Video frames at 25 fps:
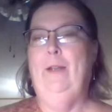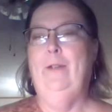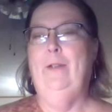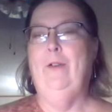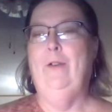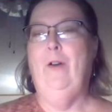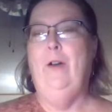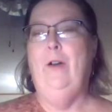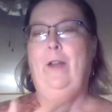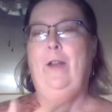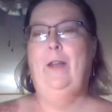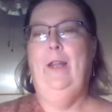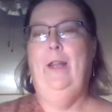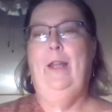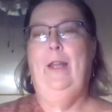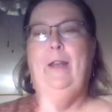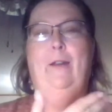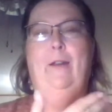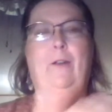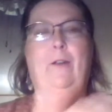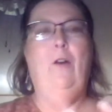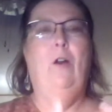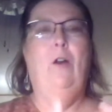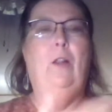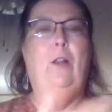started
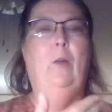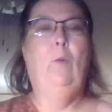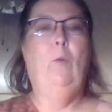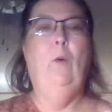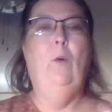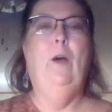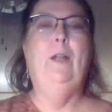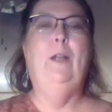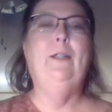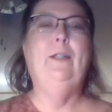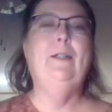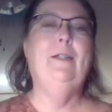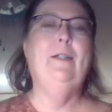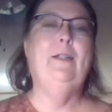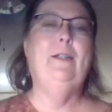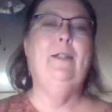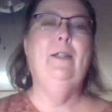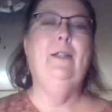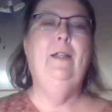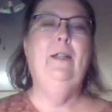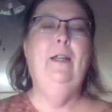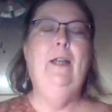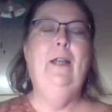hitting all at once